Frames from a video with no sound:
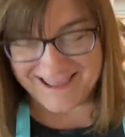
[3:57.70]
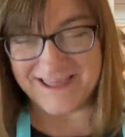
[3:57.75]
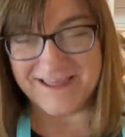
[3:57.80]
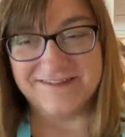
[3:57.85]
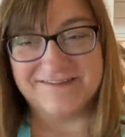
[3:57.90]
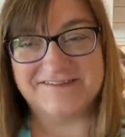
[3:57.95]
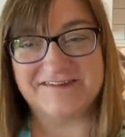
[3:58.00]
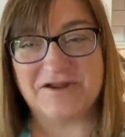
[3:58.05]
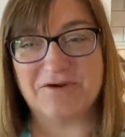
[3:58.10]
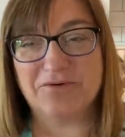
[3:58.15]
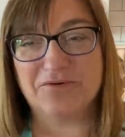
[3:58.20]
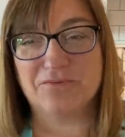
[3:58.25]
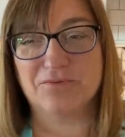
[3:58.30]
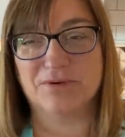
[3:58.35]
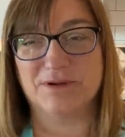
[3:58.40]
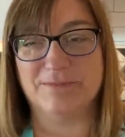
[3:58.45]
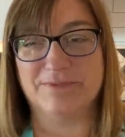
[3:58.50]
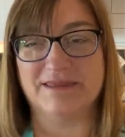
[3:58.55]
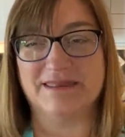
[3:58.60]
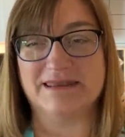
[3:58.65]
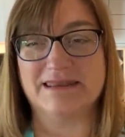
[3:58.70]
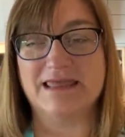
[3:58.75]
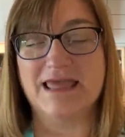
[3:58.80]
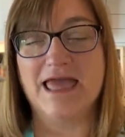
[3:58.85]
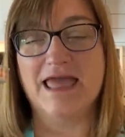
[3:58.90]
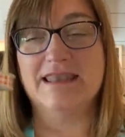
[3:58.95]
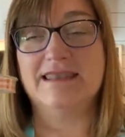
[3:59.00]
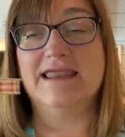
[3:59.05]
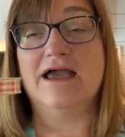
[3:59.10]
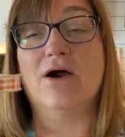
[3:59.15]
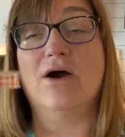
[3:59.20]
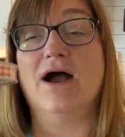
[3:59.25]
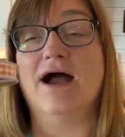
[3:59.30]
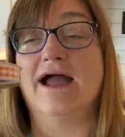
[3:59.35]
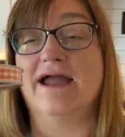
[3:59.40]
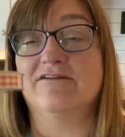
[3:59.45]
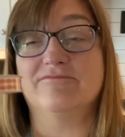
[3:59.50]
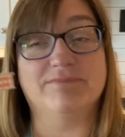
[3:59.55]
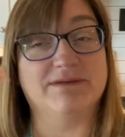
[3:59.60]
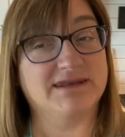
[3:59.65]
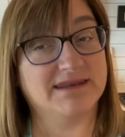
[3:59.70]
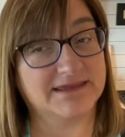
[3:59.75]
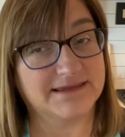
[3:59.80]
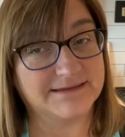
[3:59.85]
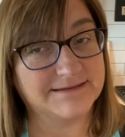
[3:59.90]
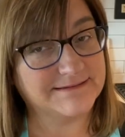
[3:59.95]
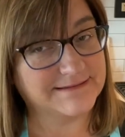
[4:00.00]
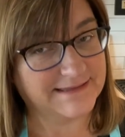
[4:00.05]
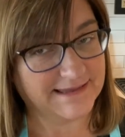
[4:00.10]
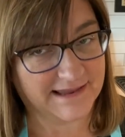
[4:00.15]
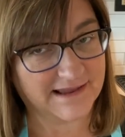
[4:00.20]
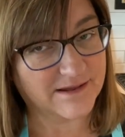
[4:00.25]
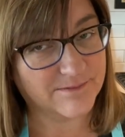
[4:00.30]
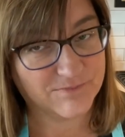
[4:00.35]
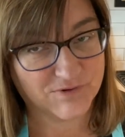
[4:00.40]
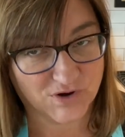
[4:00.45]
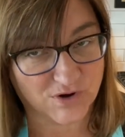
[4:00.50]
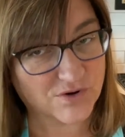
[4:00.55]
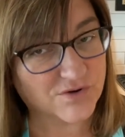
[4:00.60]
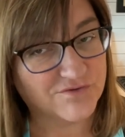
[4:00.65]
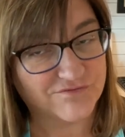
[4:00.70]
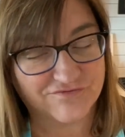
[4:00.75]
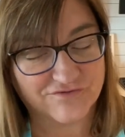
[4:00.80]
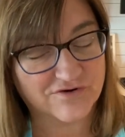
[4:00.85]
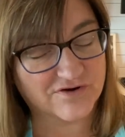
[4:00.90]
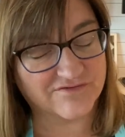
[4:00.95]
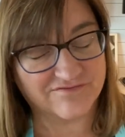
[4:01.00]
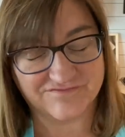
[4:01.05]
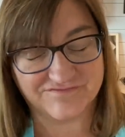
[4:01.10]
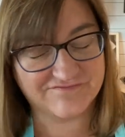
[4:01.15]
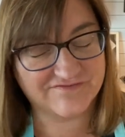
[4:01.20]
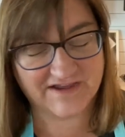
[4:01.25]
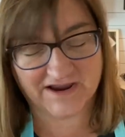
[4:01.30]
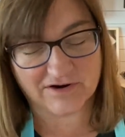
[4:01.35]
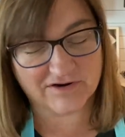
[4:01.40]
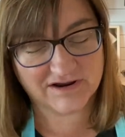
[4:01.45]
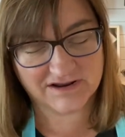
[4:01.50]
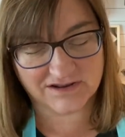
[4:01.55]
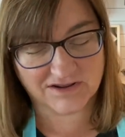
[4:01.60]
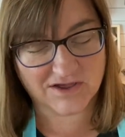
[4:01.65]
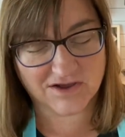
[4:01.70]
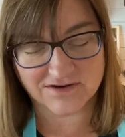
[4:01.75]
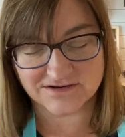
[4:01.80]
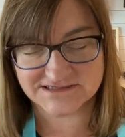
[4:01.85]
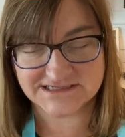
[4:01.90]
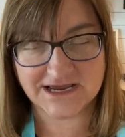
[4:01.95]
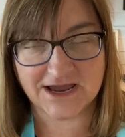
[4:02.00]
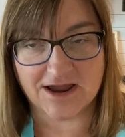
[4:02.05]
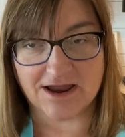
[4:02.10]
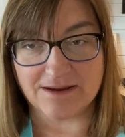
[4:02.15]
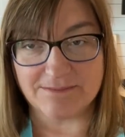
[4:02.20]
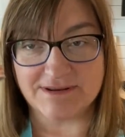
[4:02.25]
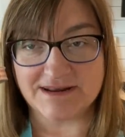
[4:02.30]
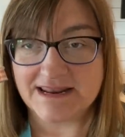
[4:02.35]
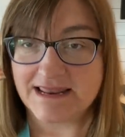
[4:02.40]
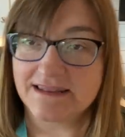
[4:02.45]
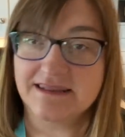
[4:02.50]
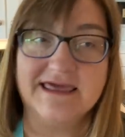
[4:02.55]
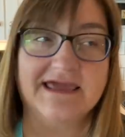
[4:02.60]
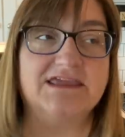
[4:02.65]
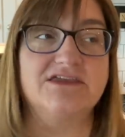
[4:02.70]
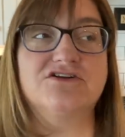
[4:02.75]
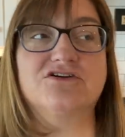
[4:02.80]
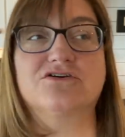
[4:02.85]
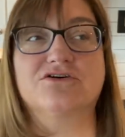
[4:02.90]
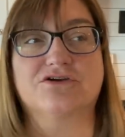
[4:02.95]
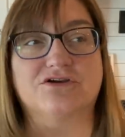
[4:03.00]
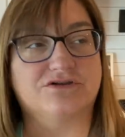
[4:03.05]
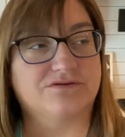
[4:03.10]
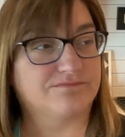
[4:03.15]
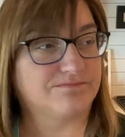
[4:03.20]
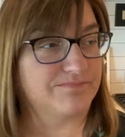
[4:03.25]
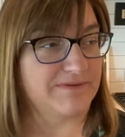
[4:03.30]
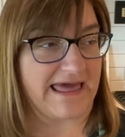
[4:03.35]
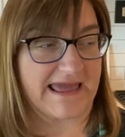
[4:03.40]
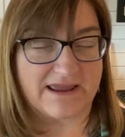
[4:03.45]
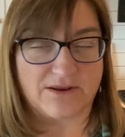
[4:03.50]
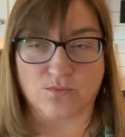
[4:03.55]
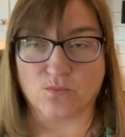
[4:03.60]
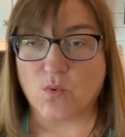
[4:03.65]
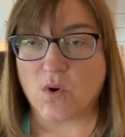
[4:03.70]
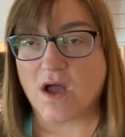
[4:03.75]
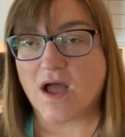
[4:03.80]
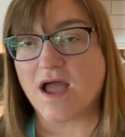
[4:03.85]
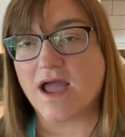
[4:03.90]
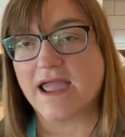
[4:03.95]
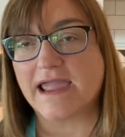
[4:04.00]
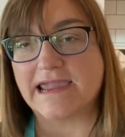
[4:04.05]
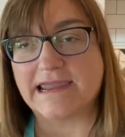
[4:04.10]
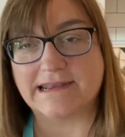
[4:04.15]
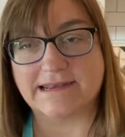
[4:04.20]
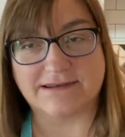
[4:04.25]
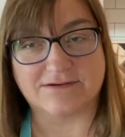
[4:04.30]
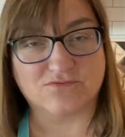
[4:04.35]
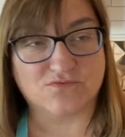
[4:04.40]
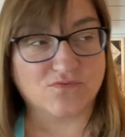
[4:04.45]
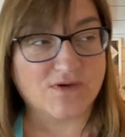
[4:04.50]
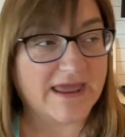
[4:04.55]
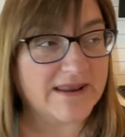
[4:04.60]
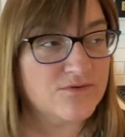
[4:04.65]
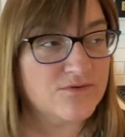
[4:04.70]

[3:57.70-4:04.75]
So ribbon. Now I've been a gingham girl for a very long time, and I like your good black and white and red